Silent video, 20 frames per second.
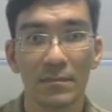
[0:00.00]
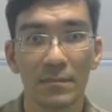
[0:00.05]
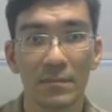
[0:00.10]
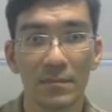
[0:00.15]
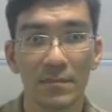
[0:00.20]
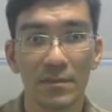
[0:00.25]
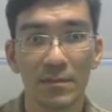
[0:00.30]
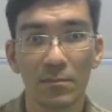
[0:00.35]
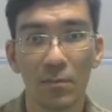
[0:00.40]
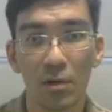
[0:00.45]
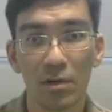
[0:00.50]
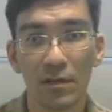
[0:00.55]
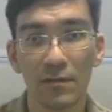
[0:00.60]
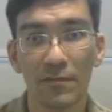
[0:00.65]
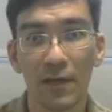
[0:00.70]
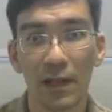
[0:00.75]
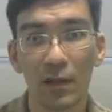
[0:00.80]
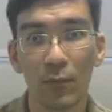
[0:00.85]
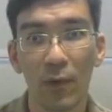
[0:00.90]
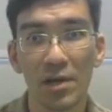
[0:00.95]
The model
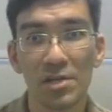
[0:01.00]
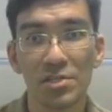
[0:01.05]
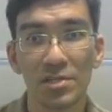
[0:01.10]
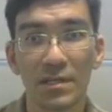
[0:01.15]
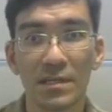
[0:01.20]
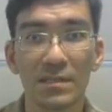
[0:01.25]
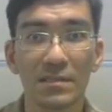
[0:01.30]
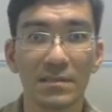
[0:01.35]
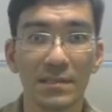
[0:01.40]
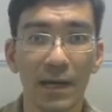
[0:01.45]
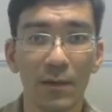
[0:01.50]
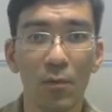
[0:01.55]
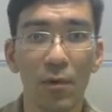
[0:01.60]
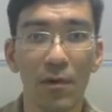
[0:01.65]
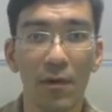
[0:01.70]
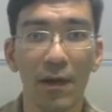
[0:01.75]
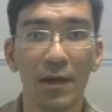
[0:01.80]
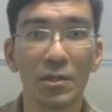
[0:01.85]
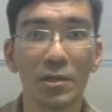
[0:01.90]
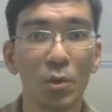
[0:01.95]
valuation is somewhere
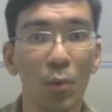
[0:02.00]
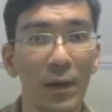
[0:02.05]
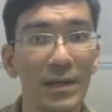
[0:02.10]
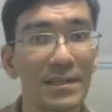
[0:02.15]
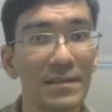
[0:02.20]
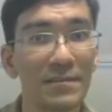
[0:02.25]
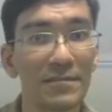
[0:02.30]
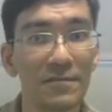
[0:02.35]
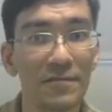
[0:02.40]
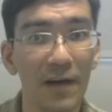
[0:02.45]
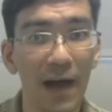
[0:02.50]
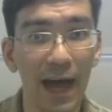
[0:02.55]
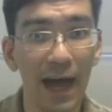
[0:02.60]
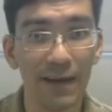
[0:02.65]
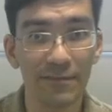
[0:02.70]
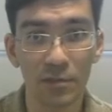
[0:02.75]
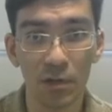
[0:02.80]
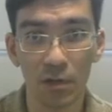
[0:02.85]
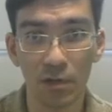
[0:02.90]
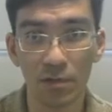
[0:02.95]
around
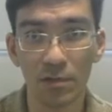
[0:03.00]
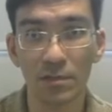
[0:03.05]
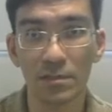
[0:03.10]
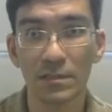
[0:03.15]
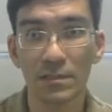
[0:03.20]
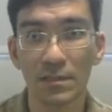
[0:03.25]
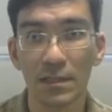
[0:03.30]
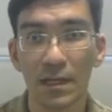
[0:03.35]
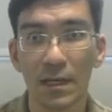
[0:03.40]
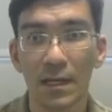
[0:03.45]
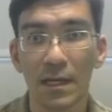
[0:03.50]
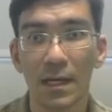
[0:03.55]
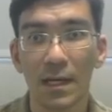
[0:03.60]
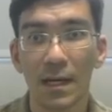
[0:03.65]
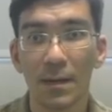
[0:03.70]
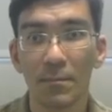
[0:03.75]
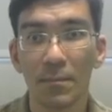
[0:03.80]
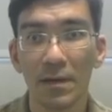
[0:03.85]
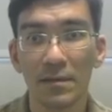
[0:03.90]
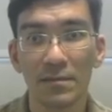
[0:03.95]
$25.
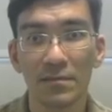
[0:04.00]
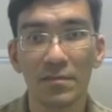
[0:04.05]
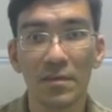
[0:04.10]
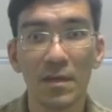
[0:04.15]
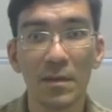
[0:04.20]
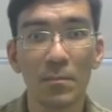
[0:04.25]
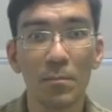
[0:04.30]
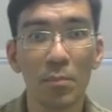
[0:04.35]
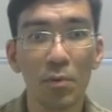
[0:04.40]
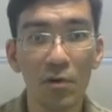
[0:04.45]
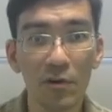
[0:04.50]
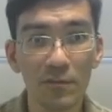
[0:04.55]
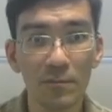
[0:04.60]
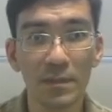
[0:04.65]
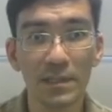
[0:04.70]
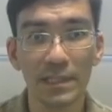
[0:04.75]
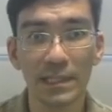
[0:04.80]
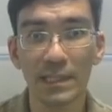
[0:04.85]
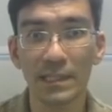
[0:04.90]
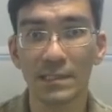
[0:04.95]
But the
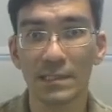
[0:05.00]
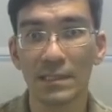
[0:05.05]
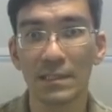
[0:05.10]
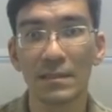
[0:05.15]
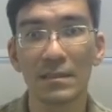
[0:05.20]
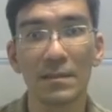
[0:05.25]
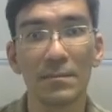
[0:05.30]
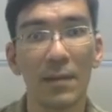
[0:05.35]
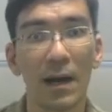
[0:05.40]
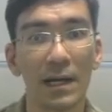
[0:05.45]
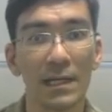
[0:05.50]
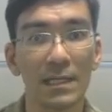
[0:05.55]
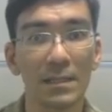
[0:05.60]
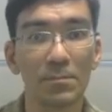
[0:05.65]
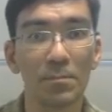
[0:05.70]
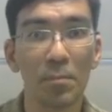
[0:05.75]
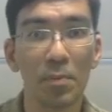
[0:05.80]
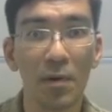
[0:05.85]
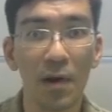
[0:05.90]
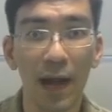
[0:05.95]
improvement is in the
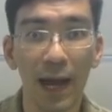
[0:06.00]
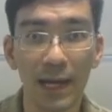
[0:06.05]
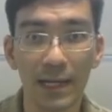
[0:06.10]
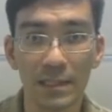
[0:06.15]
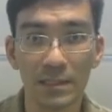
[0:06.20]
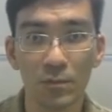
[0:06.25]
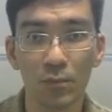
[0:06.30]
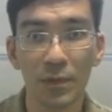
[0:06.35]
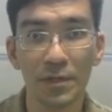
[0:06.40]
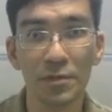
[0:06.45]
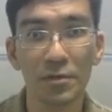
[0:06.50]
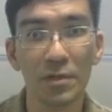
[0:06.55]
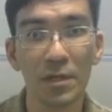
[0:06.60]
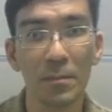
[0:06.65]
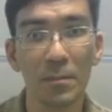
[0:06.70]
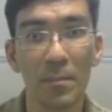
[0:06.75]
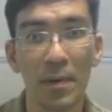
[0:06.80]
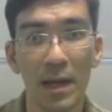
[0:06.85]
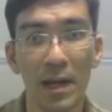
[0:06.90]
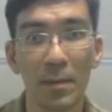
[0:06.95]
market price. When you
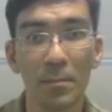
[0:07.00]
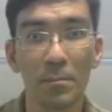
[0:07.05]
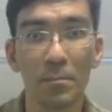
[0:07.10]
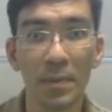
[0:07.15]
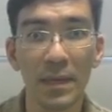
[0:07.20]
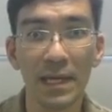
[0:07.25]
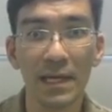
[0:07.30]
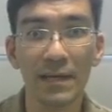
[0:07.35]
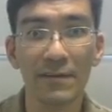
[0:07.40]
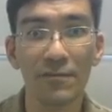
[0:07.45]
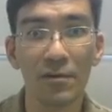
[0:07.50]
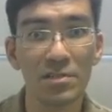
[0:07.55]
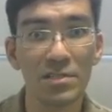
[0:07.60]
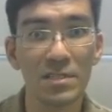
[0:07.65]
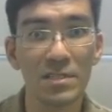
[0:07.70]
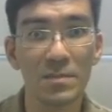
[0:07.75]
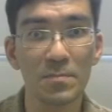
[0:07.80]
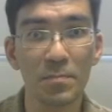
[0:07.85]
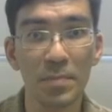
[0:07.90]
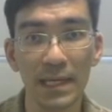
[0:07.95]
compare peak
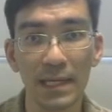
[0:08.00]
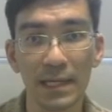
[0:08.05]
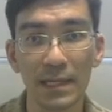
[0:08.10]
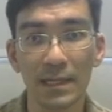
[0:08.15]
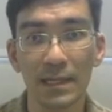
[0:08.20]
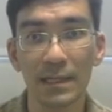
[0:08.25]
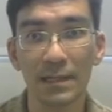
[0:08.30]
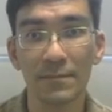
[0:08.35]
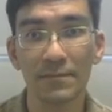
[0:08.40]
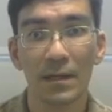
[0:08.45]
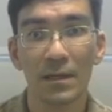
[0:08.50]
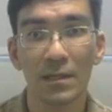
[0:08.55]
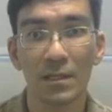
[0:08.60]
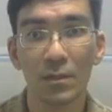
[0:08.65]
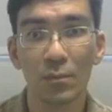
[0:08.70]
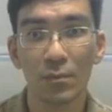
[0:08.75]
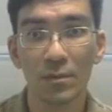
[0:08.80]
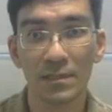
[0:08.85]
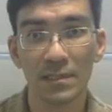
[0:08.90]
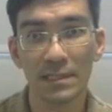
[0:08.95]
versus peak,
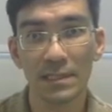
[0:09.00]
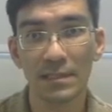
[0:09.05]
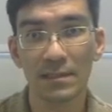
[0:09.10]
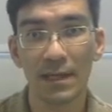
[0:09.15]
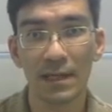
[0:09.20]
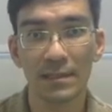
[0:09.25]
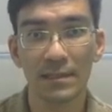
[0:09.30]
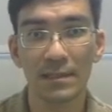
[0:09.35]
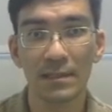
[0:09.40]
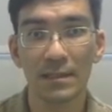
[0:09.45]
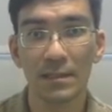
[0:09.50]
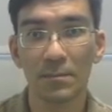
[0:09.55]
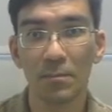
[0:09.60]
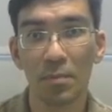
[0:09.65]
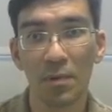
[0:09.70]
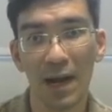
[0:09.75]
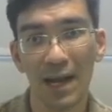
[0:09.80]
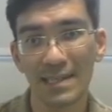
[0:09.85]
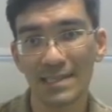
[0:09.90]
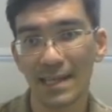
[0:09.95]
you will see that the
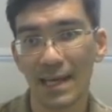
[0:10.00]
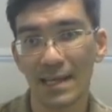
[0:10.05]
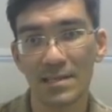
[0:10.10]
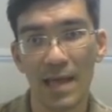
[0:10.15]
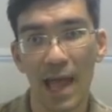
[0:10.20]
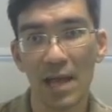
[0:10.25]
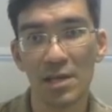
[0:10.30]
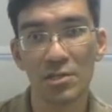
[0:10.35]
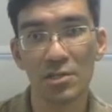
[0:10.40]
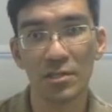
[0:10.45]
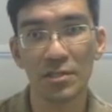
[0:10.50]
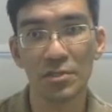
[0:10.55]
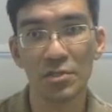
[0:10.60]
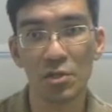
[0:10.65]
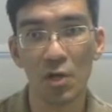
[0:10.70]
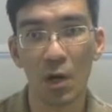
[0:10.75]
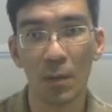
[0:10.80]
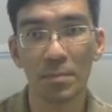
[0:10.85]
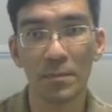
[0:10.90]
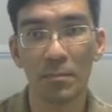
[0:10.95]
price has actually
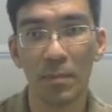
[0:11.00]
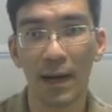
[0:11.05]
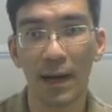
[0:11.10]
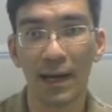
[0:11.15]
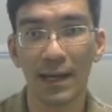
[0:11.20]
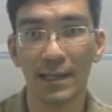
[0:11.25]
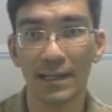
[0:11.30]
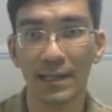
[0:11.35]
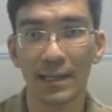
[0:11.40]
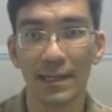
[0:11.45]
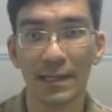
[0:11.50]
dropped by